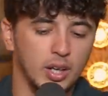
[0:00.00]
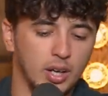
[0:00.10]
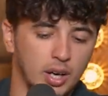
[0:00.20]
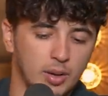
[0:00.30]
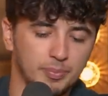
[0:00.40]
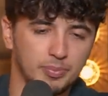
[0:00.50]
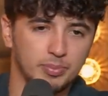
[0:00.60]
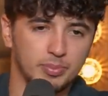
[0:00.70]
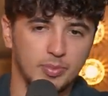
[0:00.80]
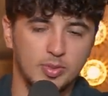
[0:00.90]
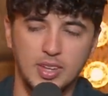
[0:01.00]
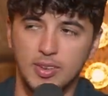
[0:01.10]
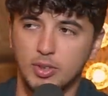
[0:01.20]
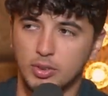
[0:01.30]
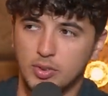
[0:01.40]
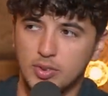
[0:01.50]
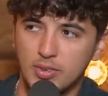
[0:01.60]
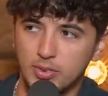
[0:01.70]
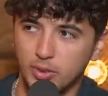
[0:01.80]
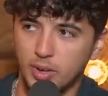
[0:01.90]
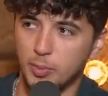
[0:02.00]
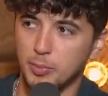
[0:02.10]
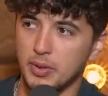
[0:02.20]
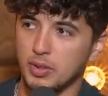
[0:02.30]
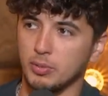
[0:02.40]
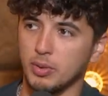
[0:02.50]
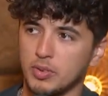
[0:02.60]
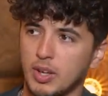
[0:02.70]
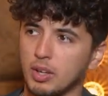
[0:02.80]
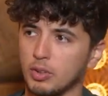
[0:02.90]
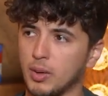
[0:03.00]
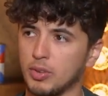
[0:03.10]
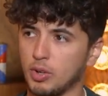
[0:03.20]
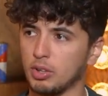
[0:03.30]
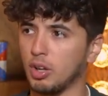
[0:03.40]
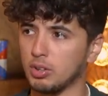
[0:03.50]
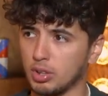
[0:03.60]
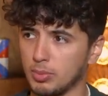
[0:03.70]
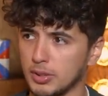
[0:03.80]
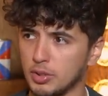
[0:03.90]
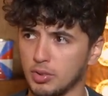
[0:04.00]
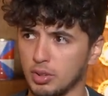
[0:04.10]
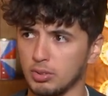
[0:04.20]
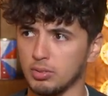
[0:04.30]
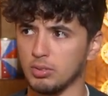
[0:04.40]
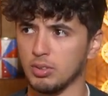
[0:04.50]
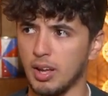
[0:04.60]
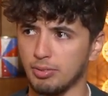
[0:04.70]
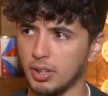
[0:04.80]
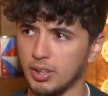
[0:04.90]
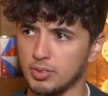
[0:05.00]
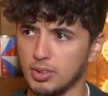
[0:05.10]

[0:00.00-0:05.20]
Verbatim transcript: Um, Steve, Doctor Steven Greer would be a good one to get on as well. He's got a lot of documentaries on Netflix.